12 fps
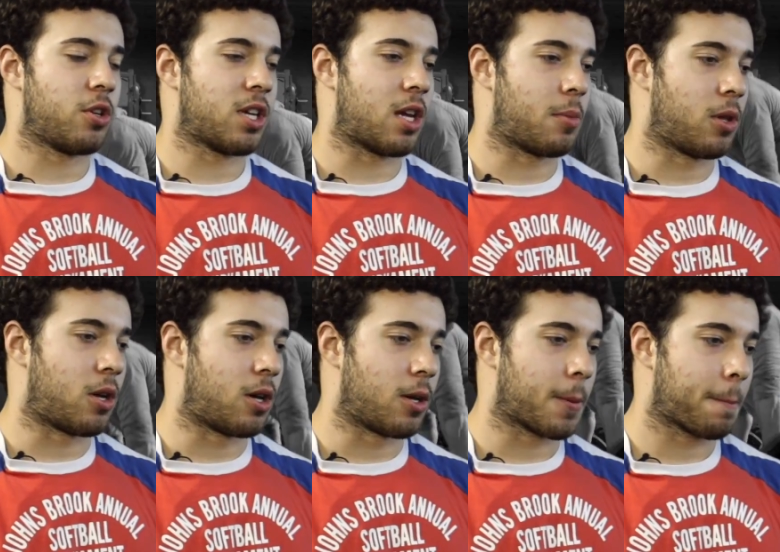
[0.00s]
year came
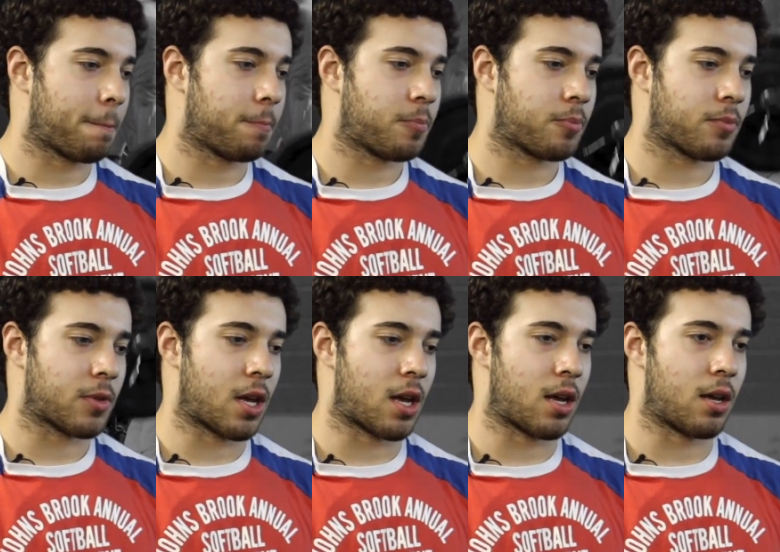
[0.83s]
along,
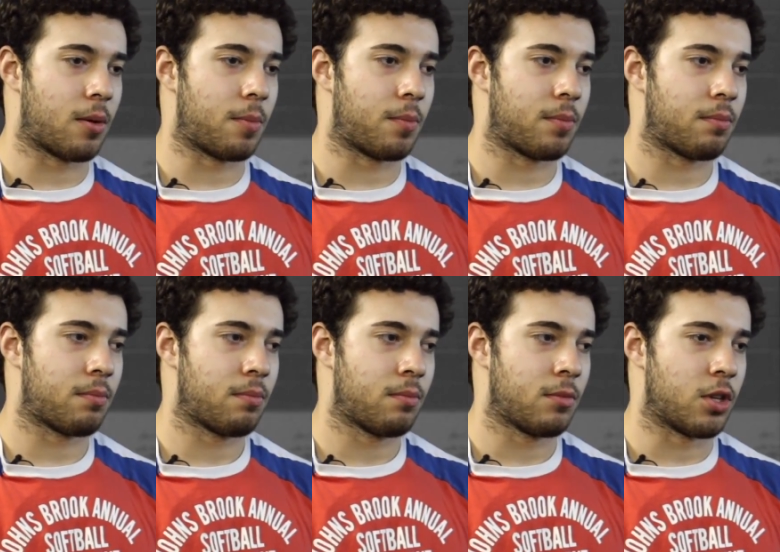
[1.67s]

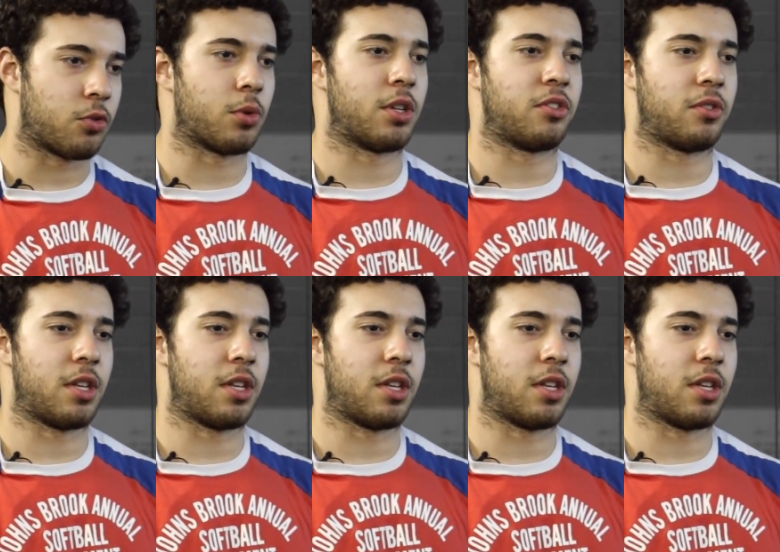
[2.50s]
this was